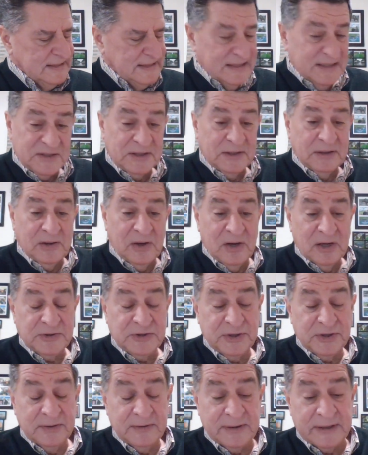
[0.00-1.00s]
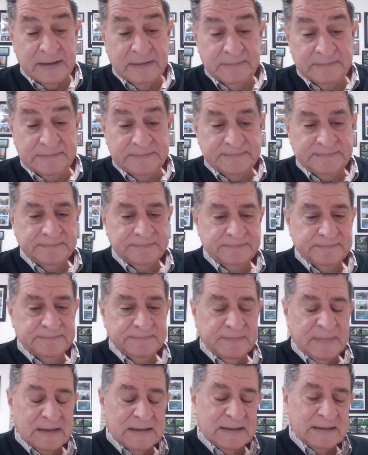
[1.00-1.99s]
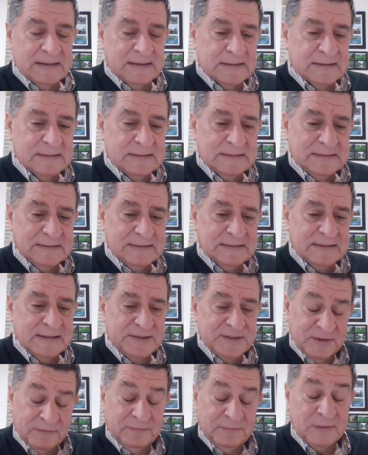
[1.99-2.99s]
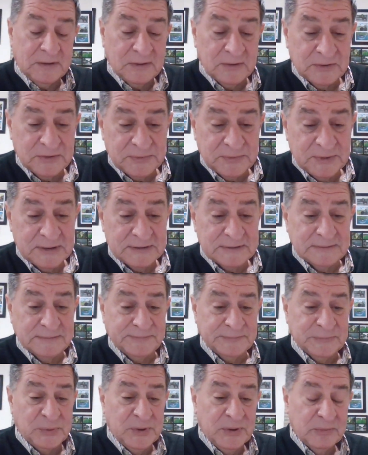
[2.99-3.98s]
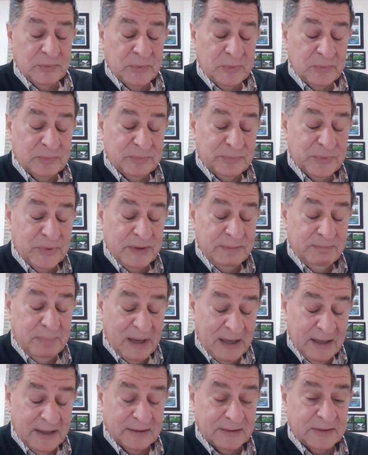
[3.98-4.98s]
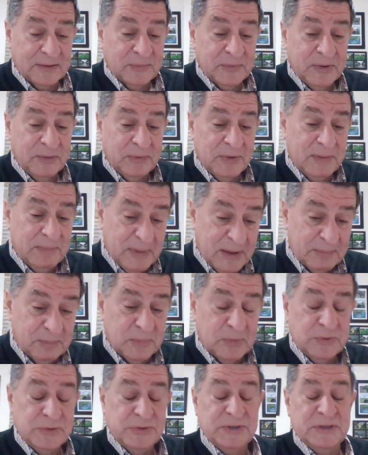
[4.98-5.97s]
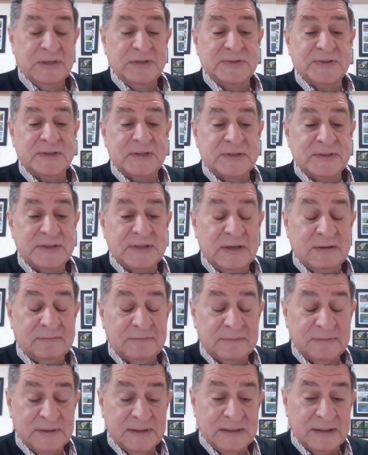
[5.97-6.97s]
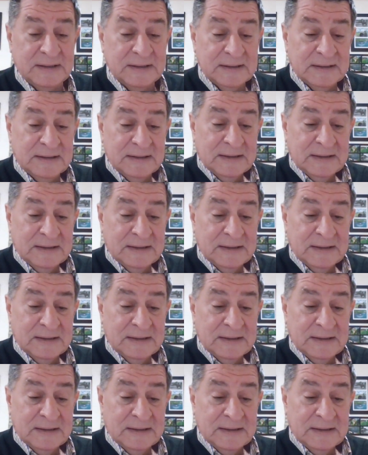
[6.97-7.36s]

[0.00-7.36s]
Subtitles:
And it's a long journey, a difficult one. We repent. We remember Jesus suffering.